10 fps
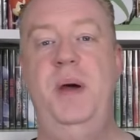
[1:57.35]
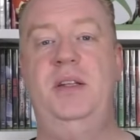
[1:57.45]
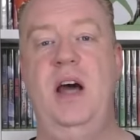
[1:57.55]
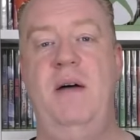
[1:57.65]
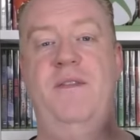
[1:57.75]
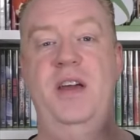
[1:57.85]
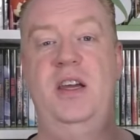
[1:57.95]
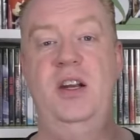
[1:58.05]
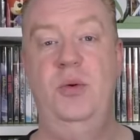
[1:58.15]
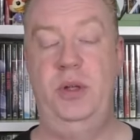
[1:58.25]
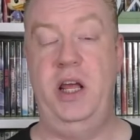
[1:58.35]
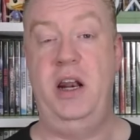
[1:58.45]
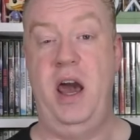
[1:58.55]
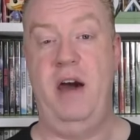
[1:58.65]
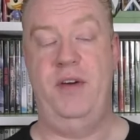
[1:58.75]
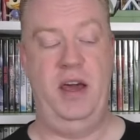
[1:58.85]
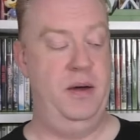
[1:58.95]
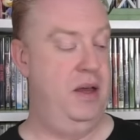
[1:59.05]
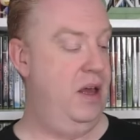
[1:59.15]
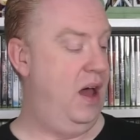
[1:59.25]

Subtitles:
picked it up thinking that we didn't have it.